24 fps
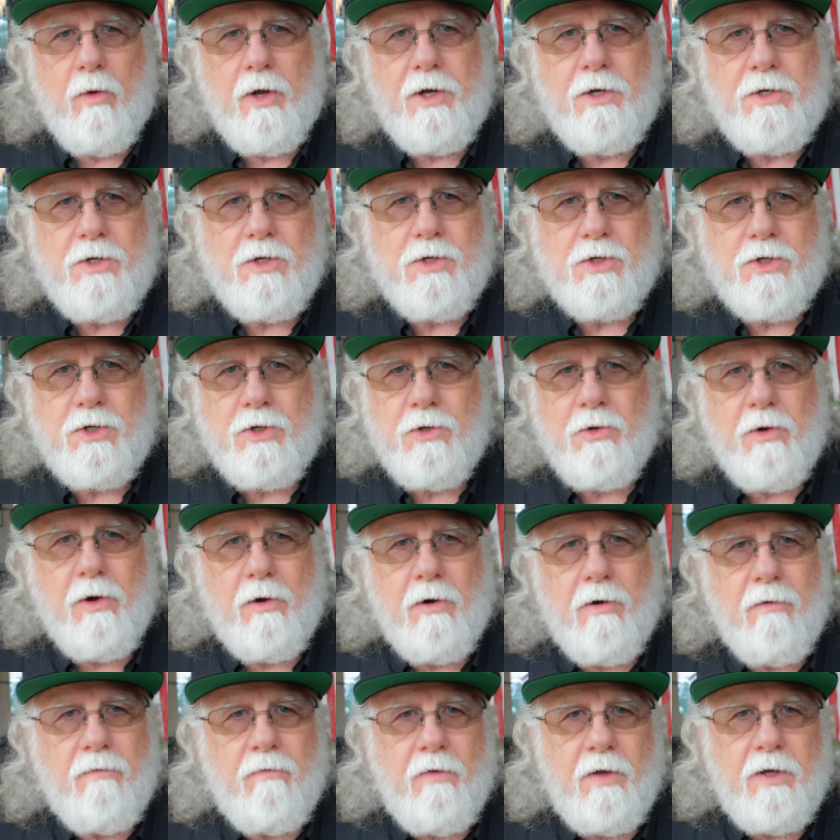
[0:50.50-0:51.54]
reaches
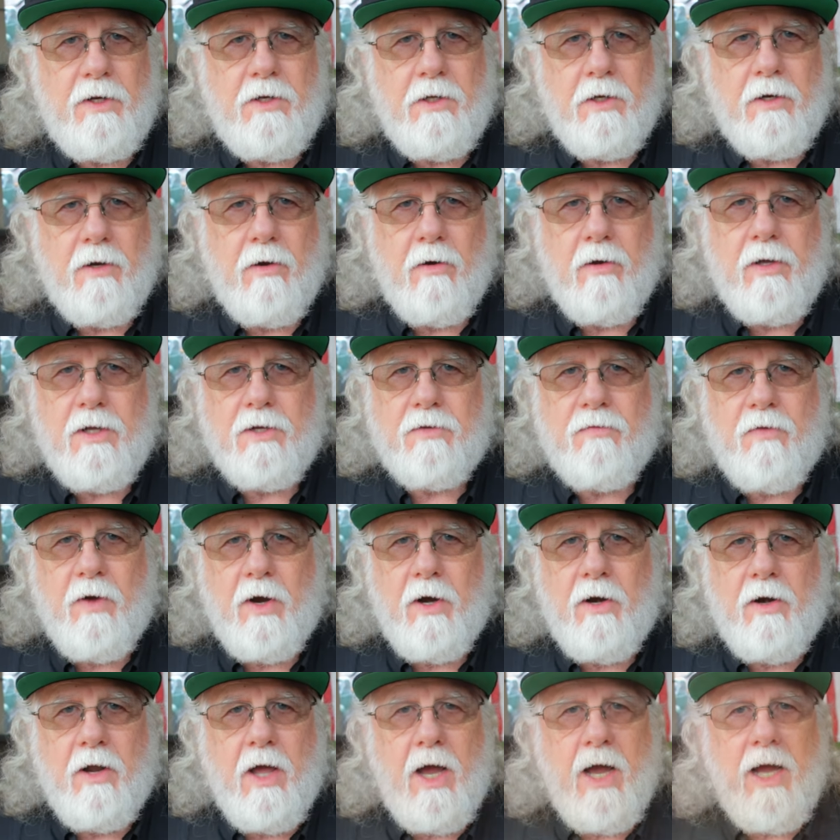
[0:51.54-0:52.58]
250 degrees
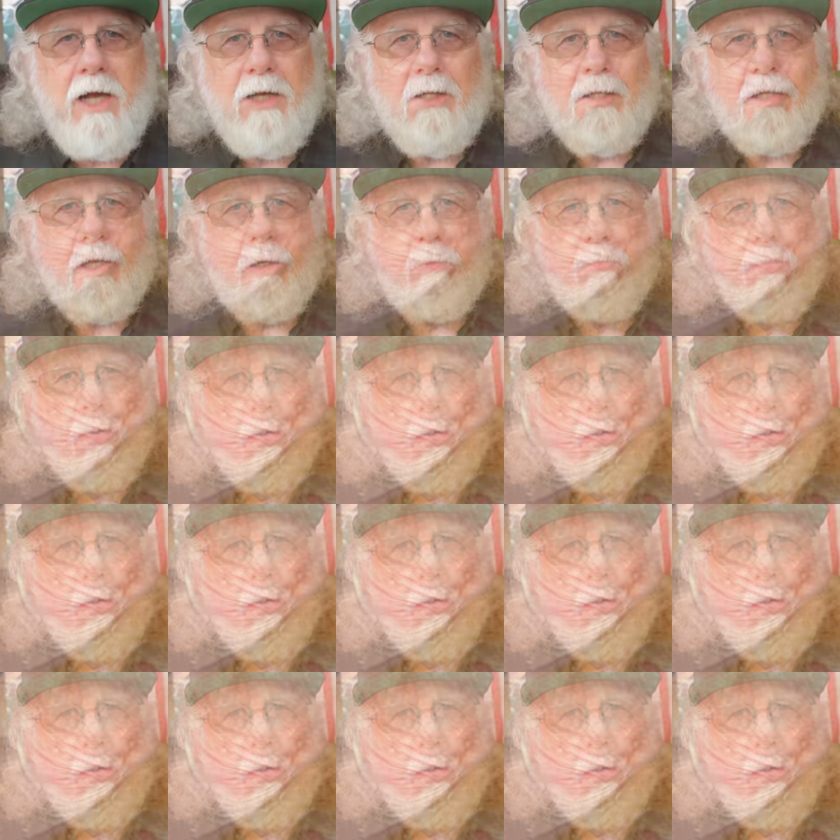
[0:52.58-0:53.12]
Fahrenheit, then